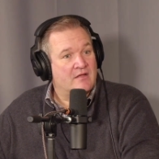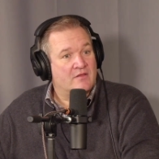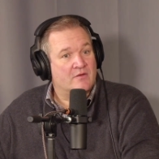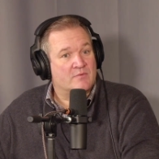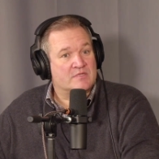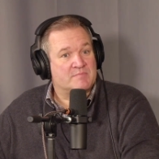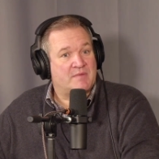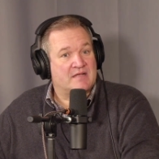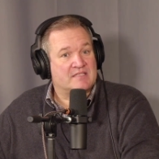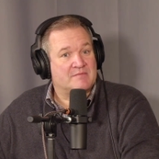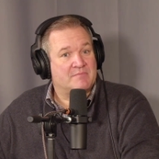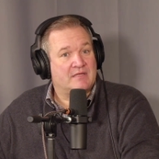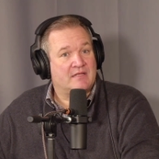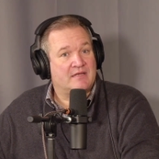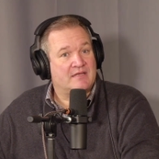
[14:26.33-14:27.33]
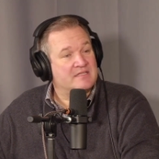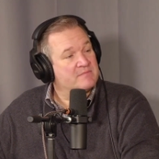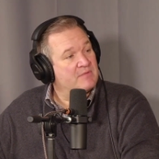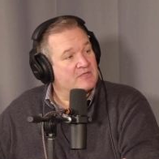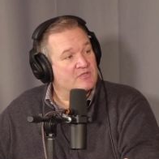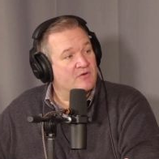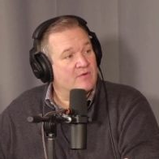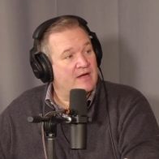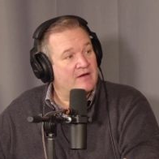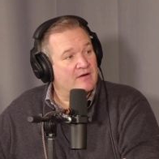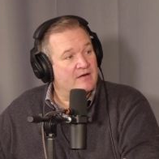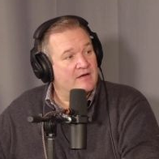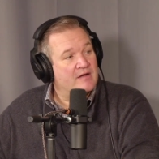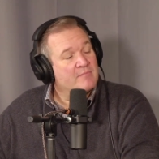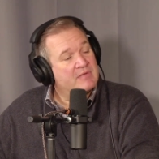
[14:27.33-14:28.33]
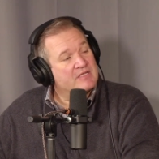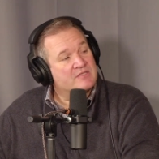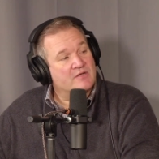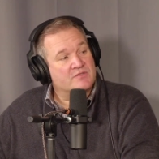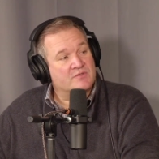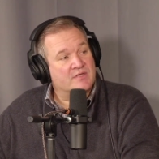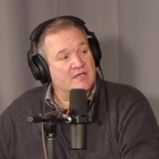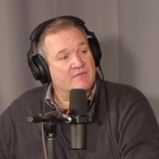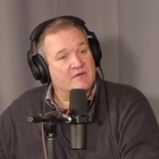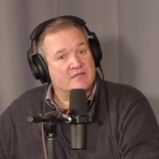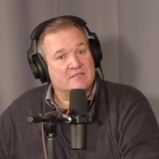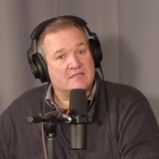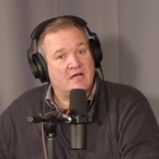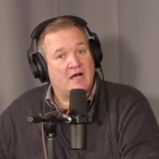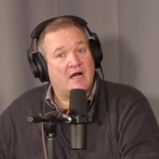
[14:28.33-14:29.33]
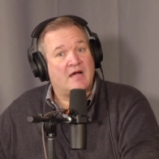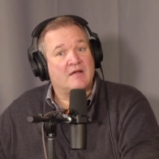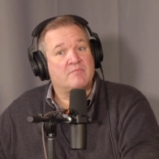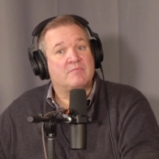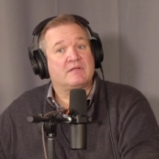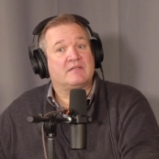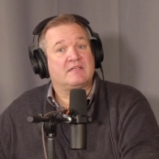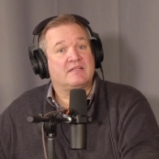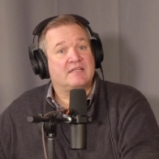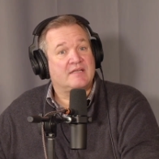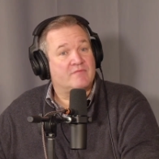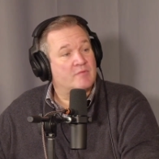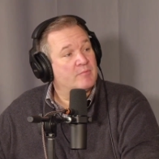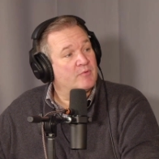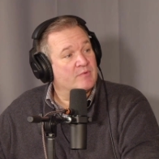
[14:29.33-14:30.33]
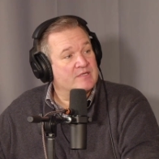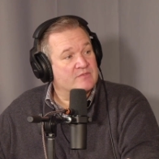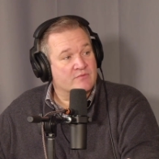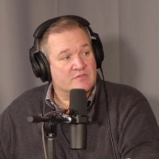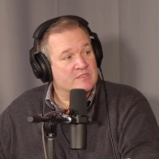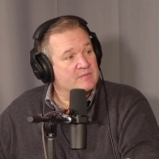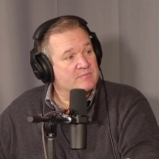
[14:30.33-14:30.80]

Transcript: The responsibility is much greater, but He's also given us unbelievable resources